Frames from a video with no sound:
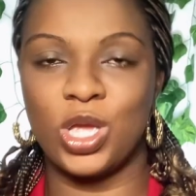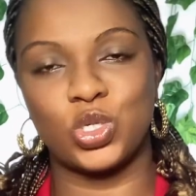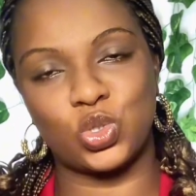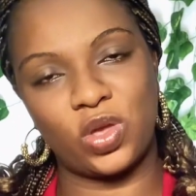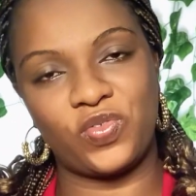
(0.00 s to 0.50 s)

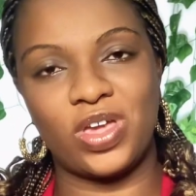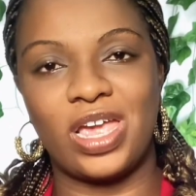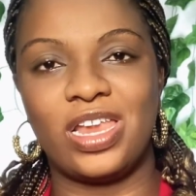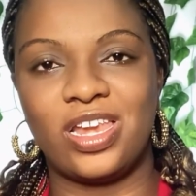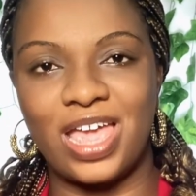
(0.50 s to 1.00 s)
So if you're
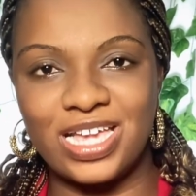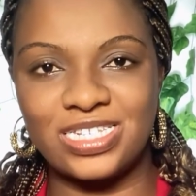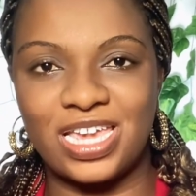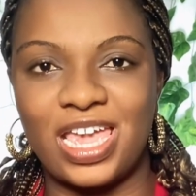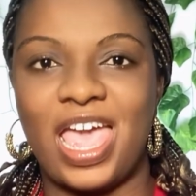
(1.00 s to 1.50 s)
a
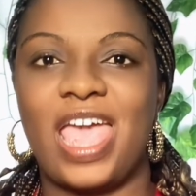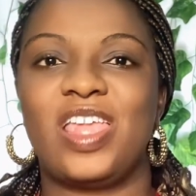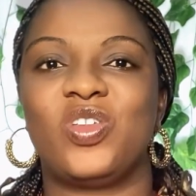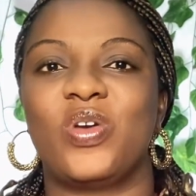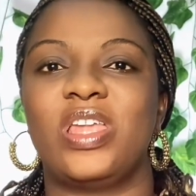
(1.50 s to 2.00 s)
lady
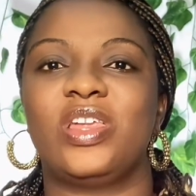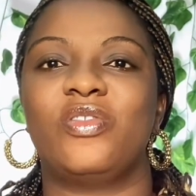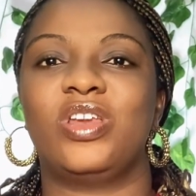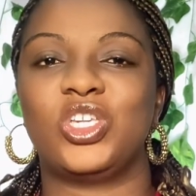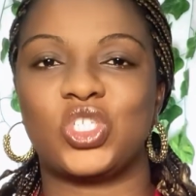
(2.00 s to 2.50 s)
and you're in a
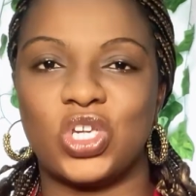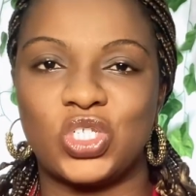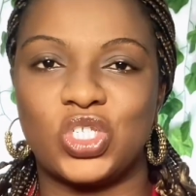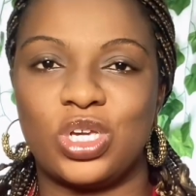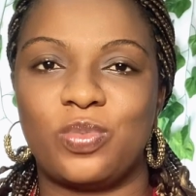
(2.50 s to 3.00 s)

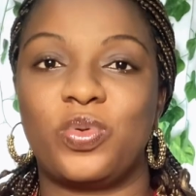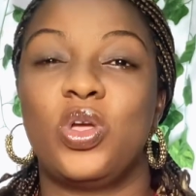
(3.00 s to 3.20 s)
relationship